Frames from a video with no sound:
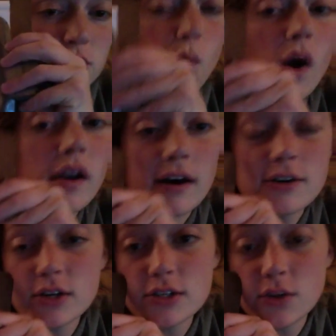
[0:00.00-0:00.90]

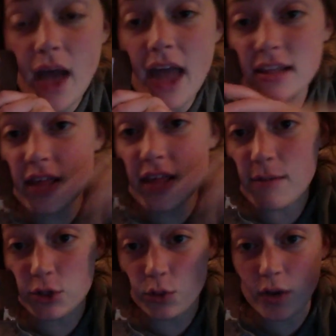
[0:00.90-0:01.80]
100, so anything
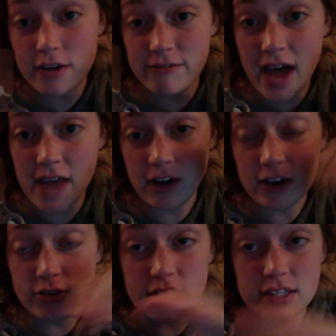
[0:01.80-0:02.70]
between
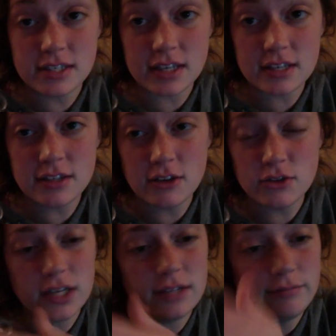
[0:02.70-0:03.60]
500 and
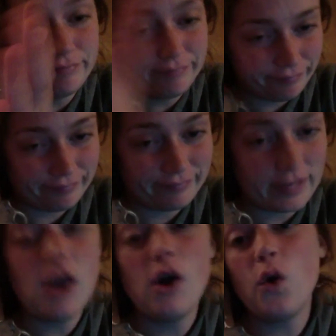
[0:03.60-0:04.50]
600
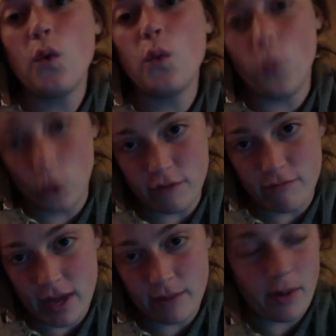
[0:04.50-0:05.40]
would have
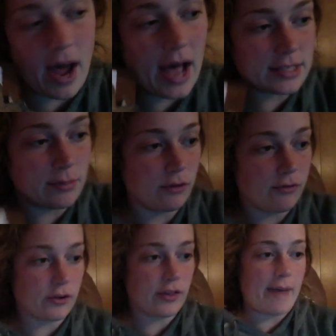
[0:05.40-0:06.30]
been possible
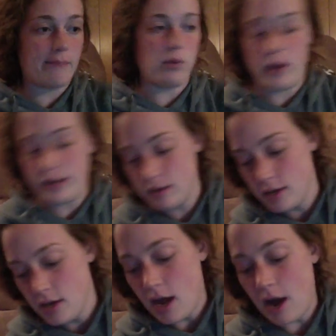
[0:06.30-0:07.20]
for that point.
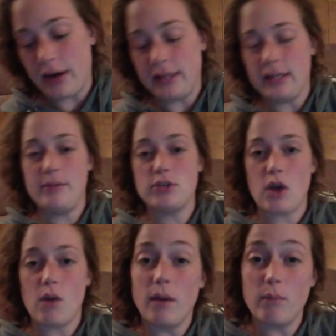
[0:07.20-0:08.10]
Alright, let me
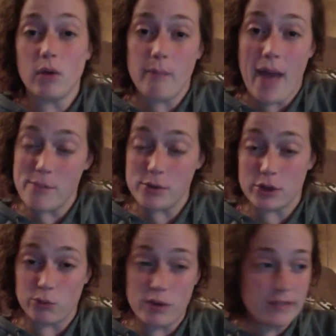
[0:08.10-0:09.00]
draw one more map with a
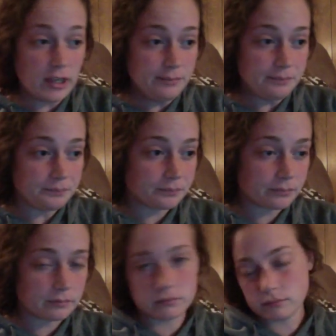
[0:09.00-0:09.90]
river,
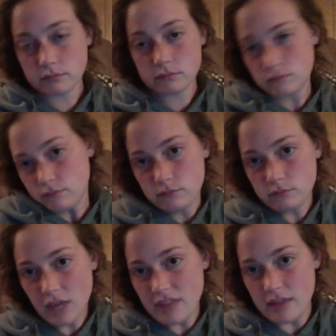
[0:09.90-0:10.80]

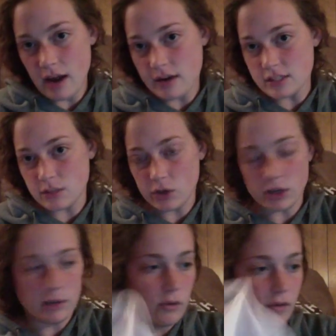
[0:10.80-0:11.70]
and then honestly we're going
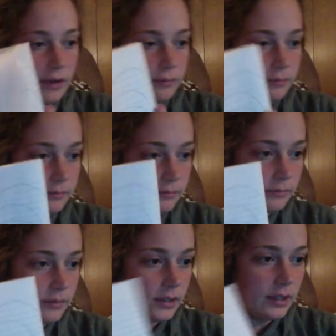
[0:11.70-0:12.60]
to move on.
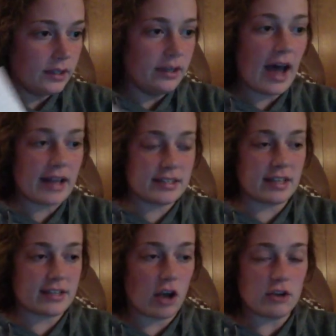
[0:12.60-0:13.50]
Not
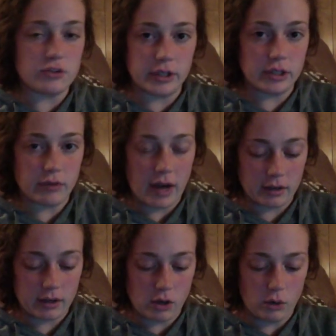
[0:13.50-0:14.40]
600, correct
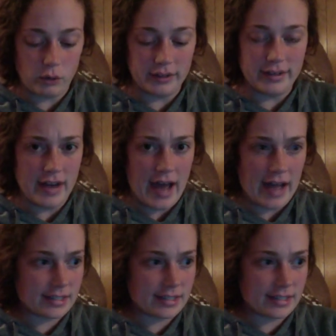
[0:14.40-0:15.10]
Nicole, not